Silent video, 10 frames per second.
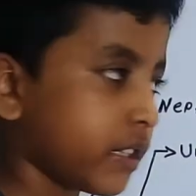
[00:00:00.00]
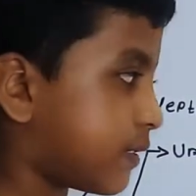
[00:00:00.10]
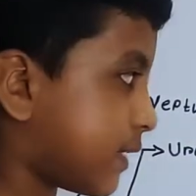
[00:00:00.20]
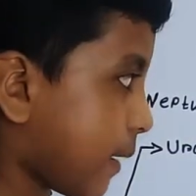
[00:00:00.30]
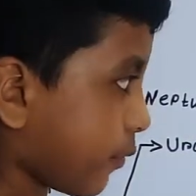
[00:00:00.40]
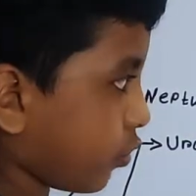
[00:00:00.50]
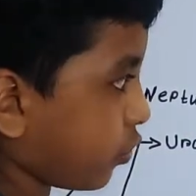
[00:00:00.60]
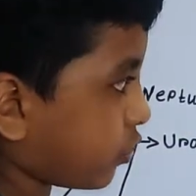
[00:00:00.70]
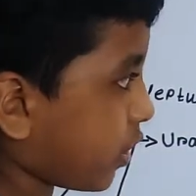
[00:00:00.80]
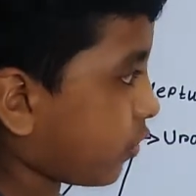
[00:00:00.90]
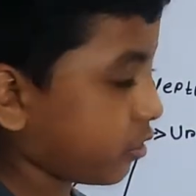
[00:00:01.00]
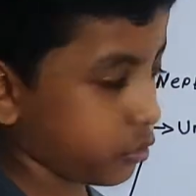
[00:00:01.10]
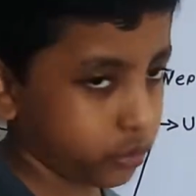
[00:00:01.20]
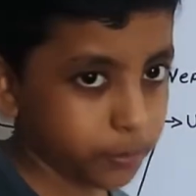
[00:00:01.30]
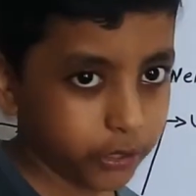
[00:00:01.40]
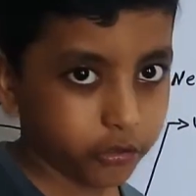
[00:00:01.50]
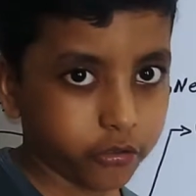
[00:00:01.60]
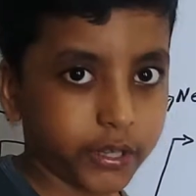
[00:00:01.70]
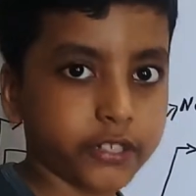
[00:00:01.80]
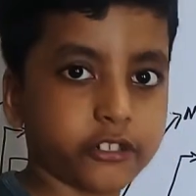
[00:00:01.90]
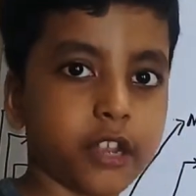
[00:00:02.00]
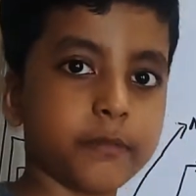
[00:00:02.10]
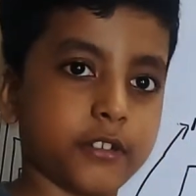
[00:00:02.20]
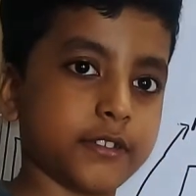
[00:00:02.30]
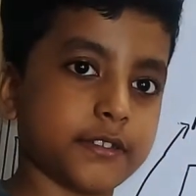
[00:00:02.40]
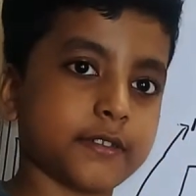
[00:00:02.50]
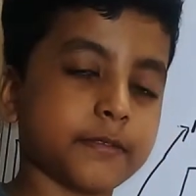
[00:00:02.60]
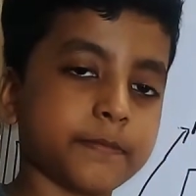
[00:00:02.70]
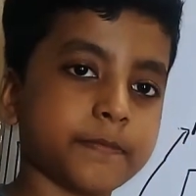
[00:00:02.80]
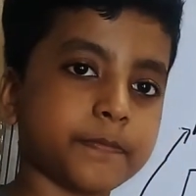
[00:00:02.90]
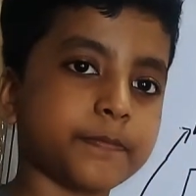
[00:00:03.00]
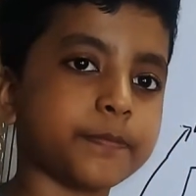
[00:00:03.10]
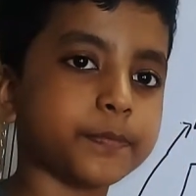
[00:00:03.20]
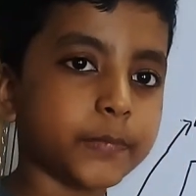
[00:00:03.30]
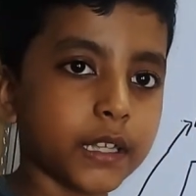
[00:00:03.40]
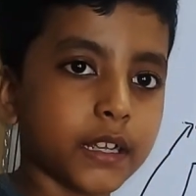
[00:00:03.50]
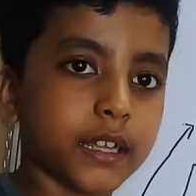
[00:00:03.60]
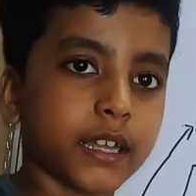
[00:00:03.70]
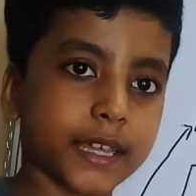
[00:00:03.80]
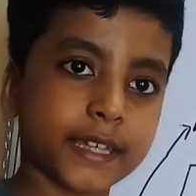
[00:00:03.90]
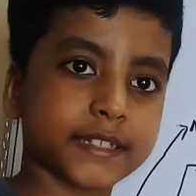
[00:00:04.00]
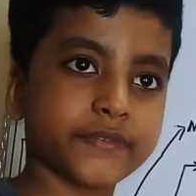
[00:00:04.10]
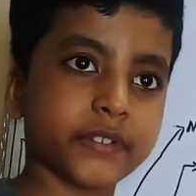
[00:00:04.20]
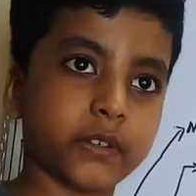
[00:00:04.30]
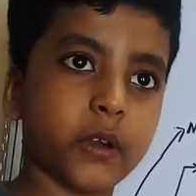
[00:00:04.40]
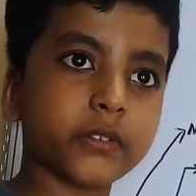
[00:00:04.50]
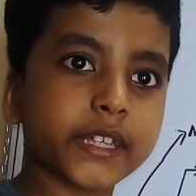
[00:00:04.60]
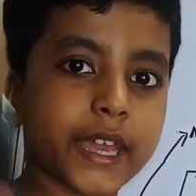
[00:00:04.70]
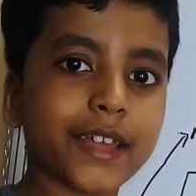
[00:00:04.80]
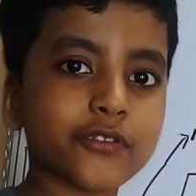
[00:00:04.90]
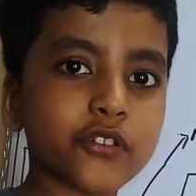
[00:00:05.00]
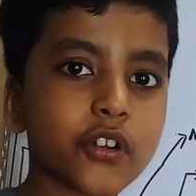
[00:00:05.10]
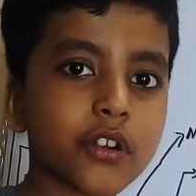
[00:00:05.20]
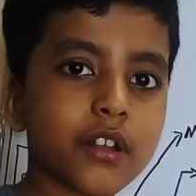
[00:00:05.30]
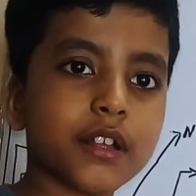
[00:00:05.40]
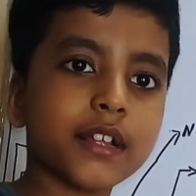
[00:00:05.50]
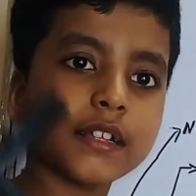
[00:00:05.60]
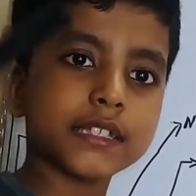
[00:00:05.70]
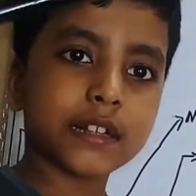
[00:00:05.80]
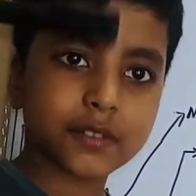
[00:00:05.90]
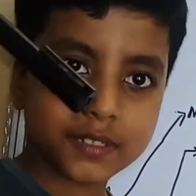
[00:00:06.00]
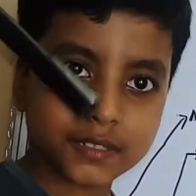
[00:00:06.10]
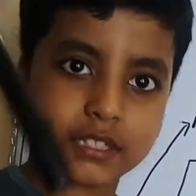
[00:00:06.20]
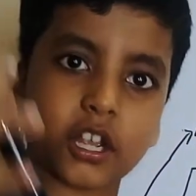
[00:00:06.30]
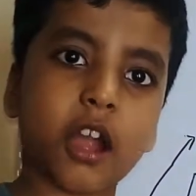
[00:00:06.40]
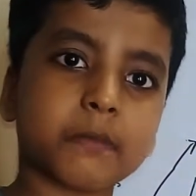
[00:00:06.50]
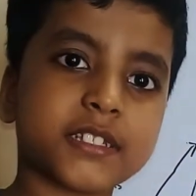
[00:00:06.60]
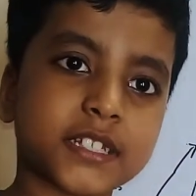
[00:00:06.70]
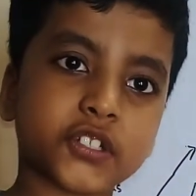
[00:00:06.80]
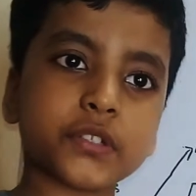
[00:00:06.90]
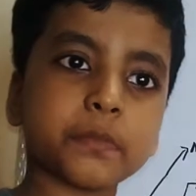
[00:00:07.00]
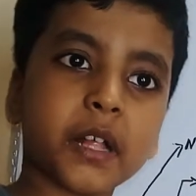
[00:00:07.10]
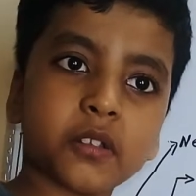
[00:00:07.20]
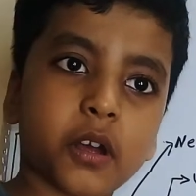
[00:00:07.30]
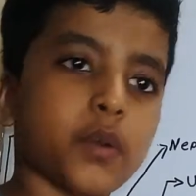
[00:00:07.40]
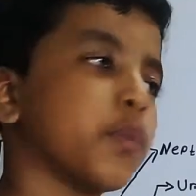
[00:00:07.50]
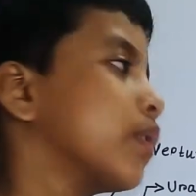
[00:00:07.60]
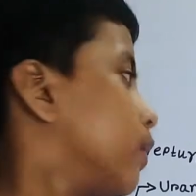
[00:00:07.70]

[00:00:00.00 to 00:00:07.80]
Saturn and Jupiter rain diamonds? And if you know the answer, tell us in the comment section below.